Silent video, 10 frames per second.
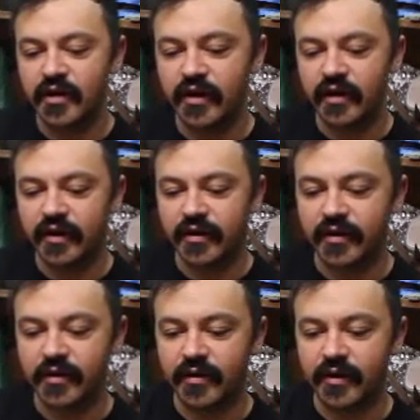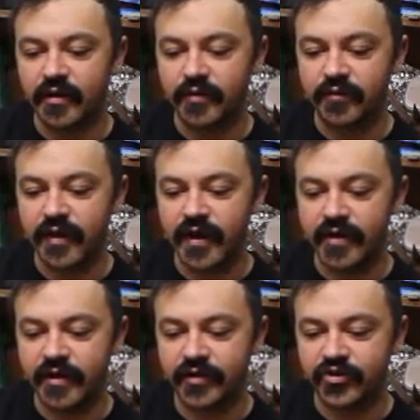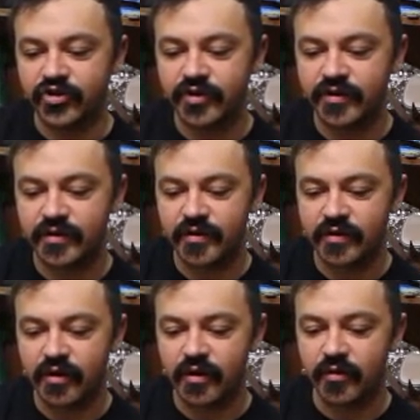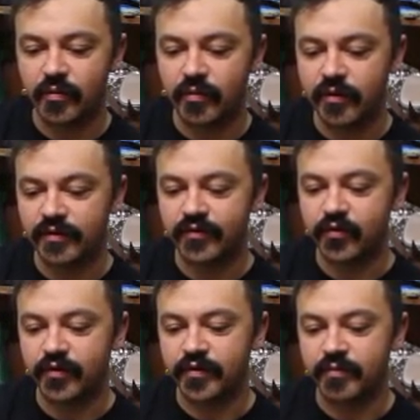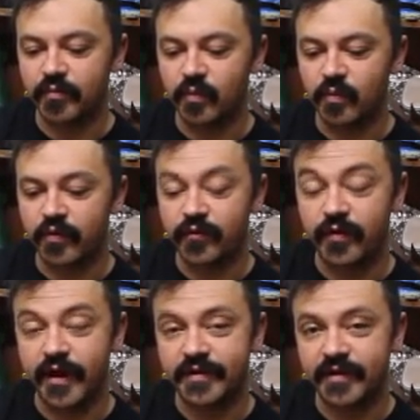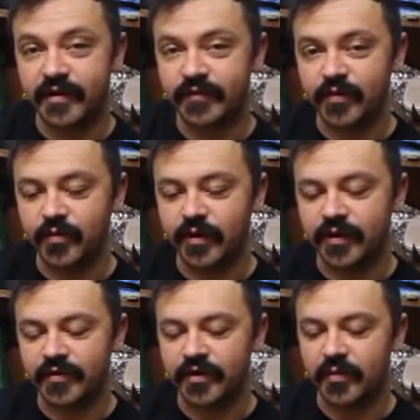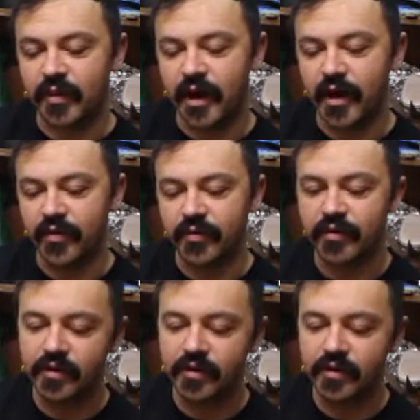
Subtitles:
and the flat edge, because of course the flat side of the blade is going to be out.